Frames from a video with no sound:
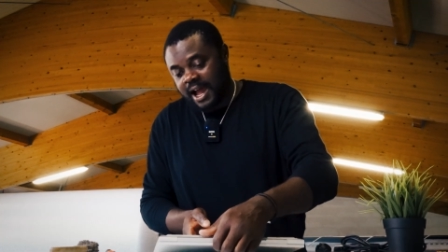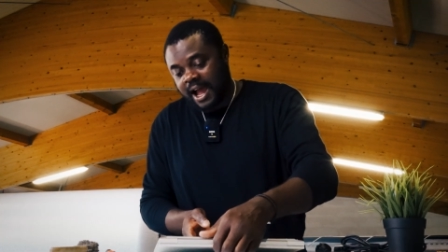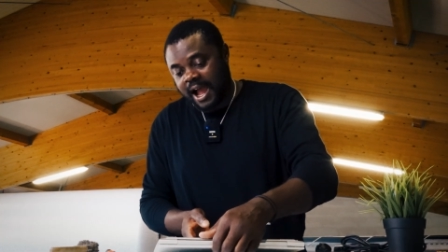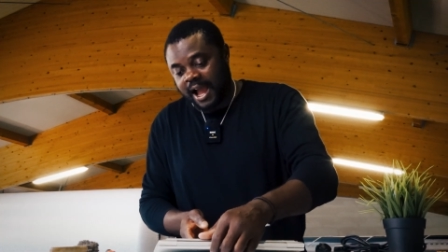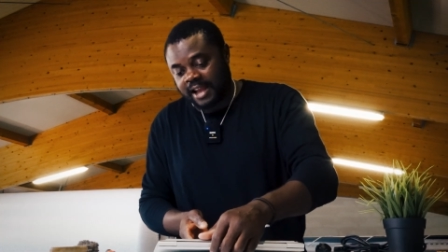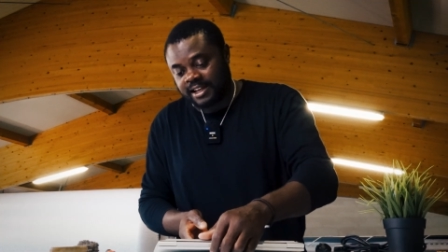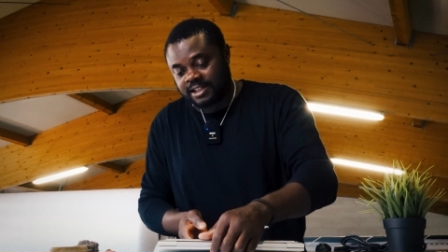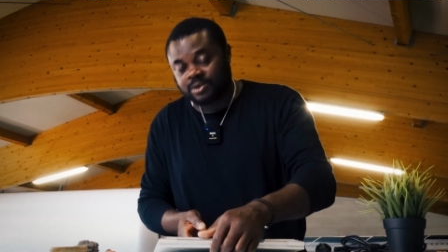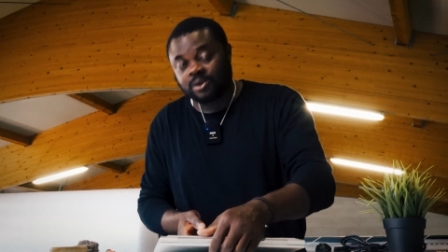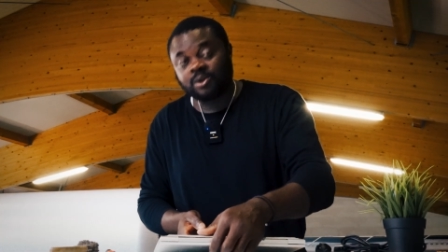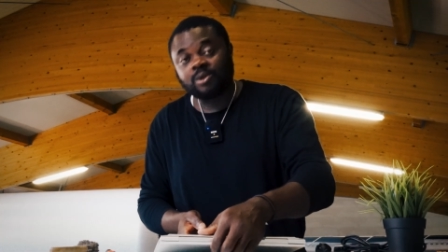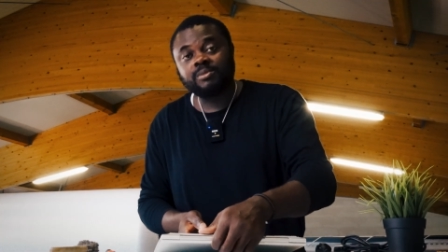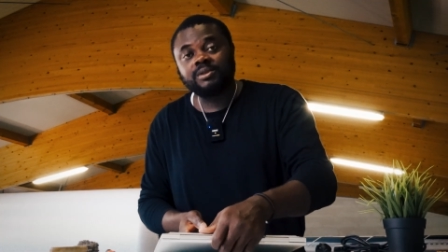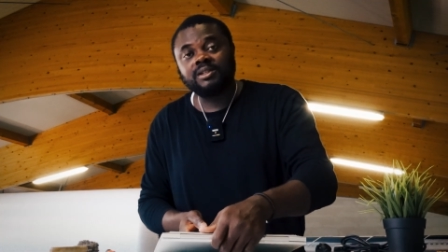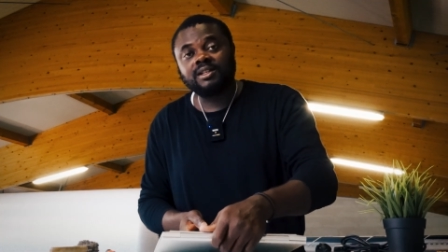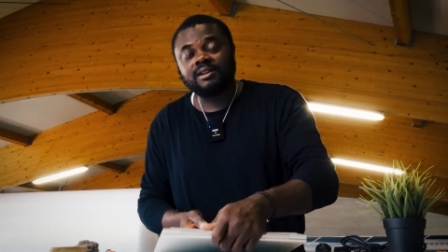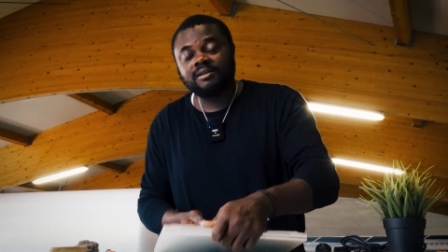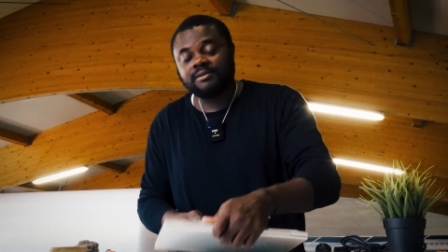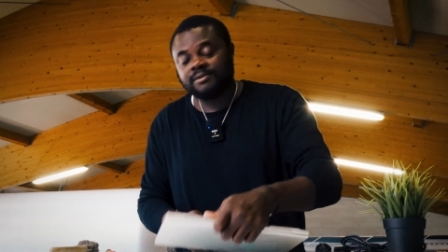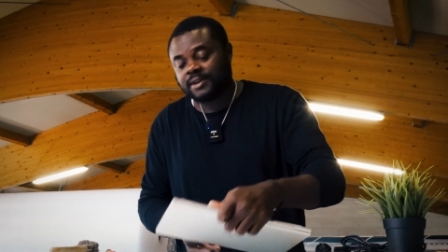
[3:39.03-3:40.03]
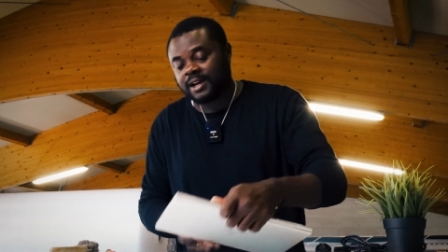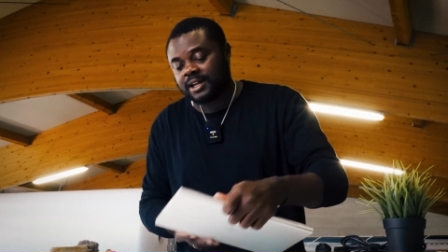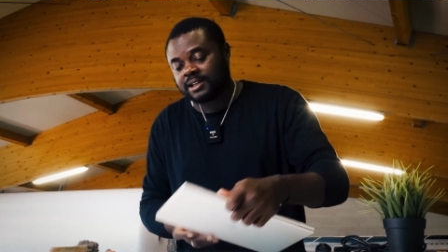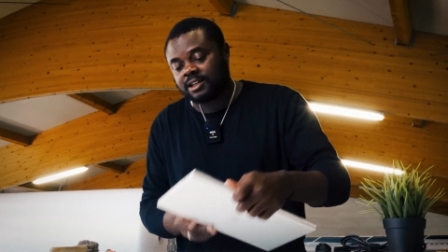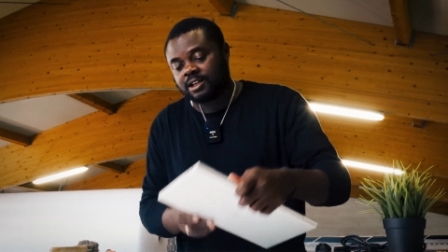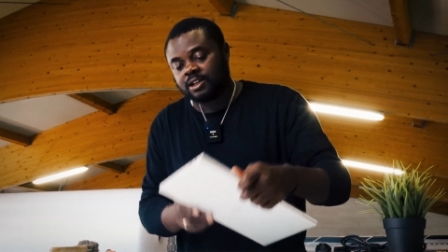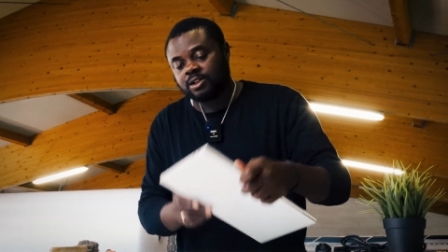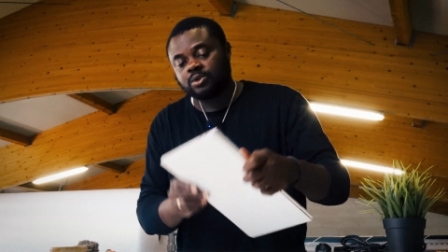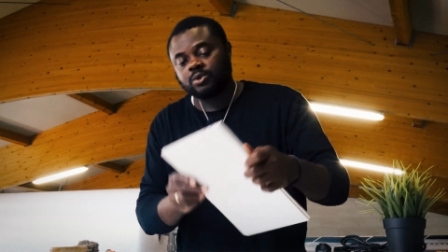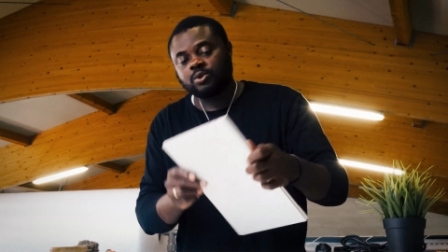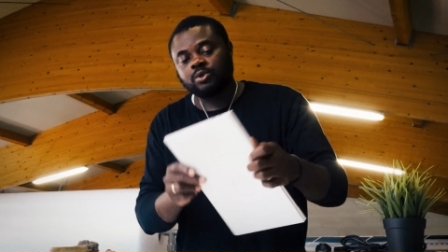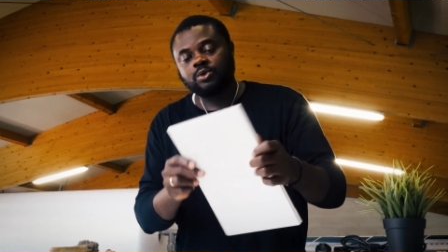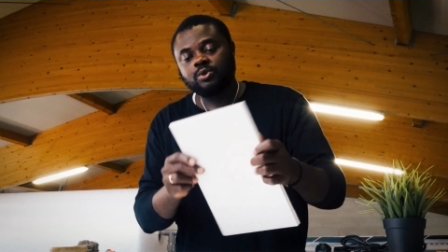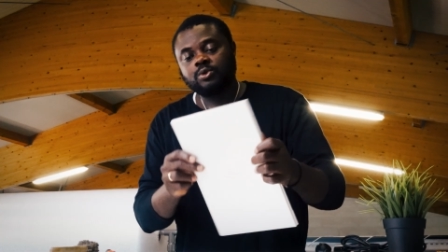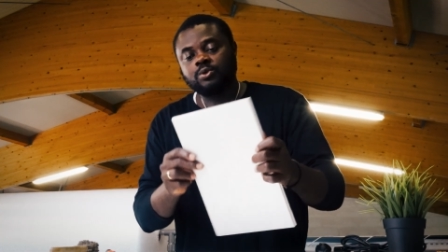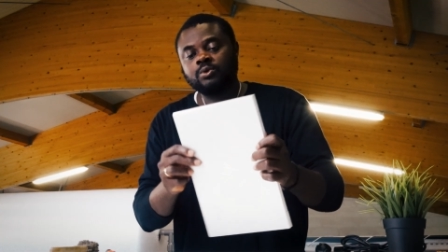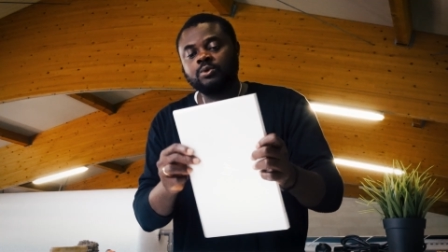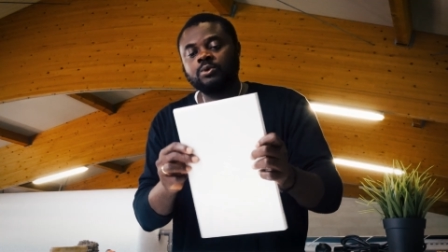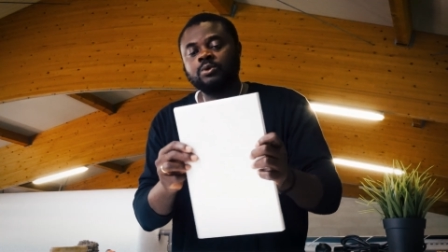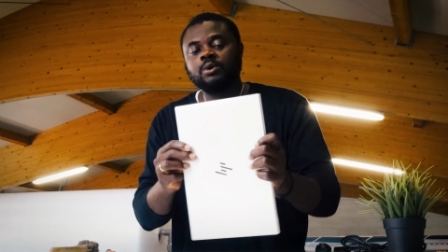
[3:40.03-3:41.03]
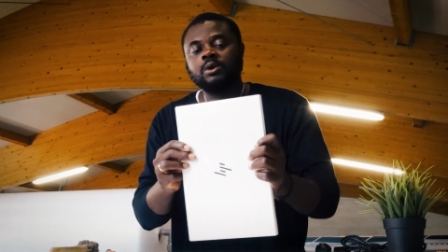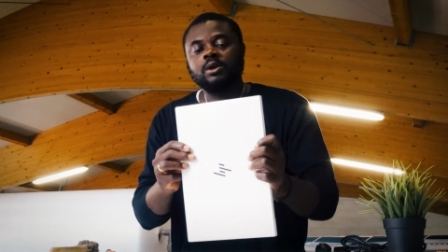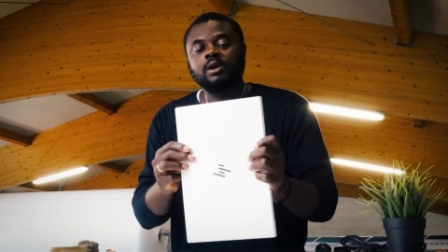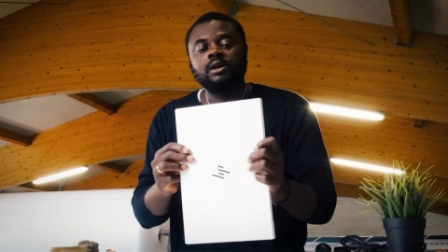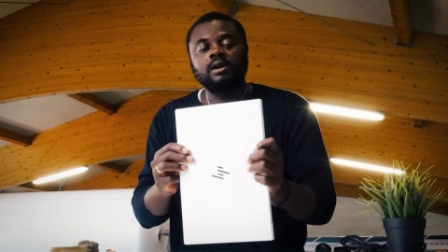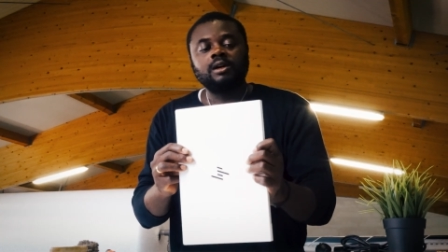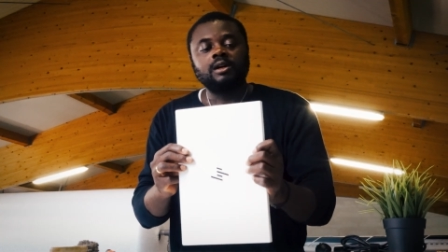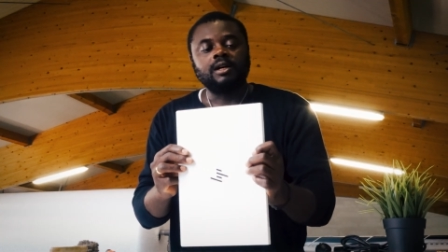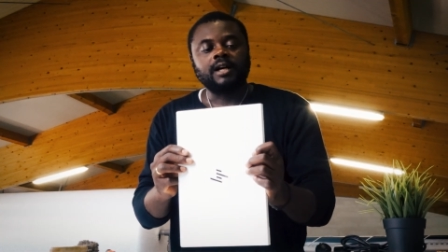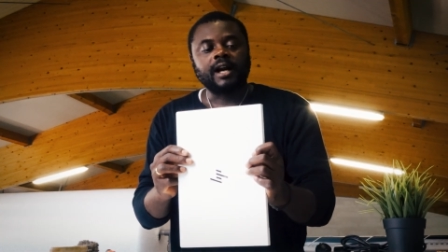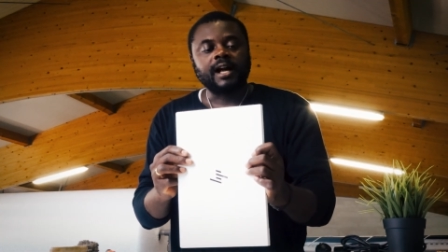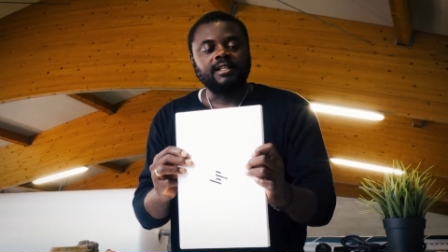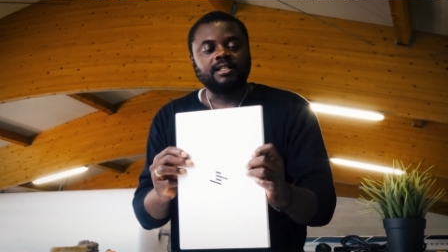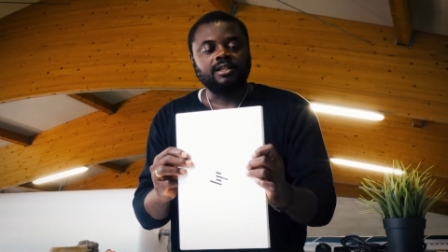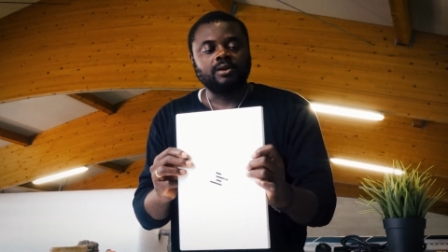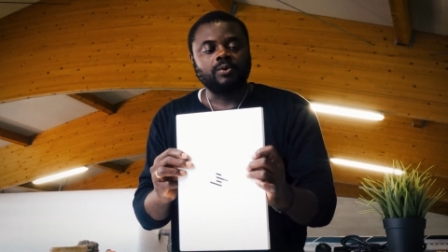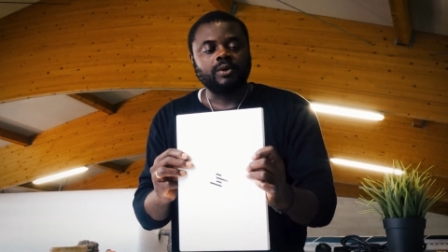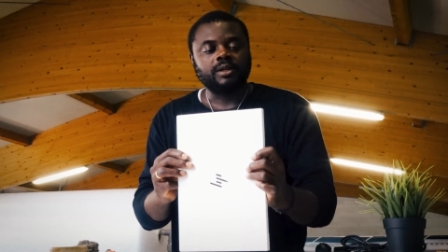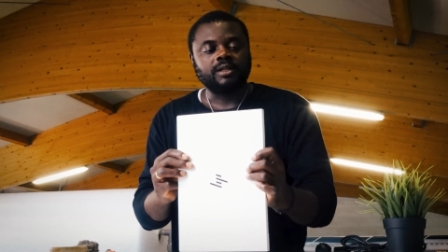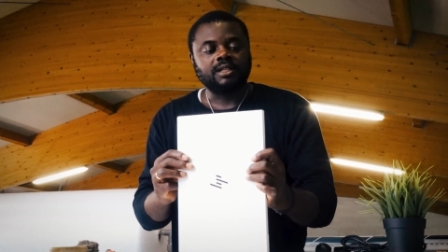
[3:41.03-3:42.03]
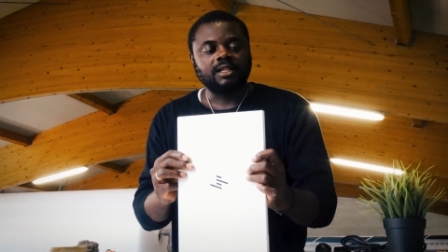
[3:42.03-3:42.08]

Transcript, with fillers: and it's going to be delivered to you right away.